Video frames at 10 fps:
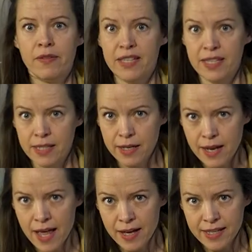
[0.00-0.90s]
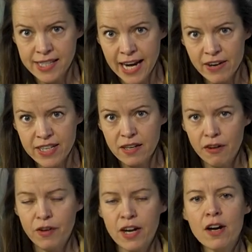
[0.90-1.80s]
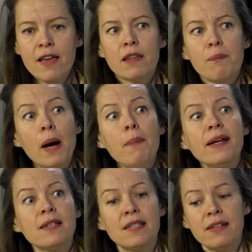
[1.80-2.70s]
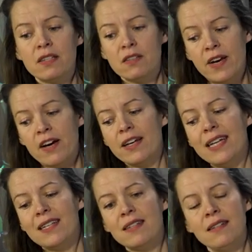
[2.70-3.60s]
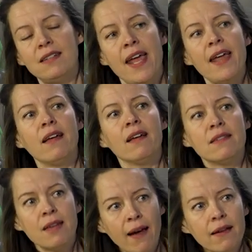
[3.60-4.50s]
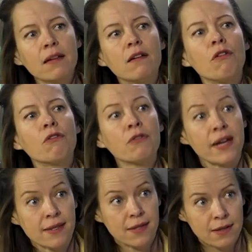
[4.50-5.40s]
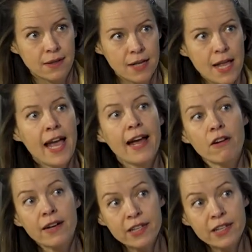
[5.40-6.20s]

this is l scary stuff here, the public sphere needs to take technical risk. And our